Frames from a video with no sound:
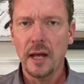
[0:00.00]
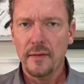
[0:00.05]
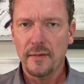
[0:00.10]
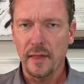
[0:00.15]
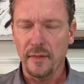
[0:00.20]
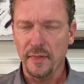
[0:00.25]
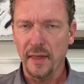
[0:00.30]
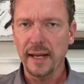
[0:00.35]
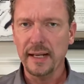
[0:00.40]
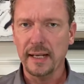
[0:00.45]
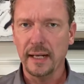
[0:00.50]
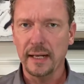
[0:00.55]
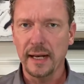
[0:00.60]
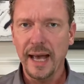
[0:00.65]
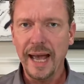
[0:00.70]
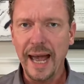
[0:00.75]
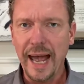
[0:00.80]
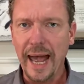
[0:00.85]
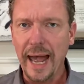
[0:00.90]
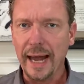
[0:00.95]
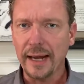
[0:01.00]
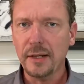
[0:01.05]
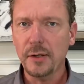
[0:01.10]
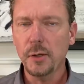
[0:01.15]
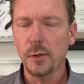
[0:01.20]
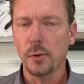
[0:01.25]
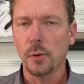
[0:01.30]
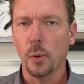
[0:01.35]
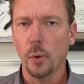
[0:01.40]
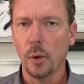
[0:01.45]
that they can hack
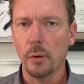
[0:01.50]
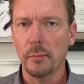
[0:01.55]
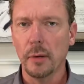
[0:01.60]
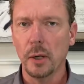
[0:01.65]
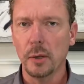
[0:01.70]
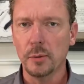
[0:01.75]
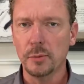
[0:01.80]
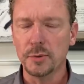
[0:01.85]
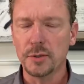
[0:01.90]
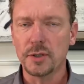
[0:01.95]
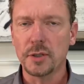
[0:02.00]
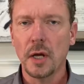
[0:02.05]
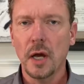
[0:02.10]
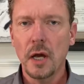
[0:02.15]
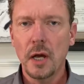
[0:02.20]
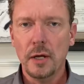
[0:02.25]
your hormones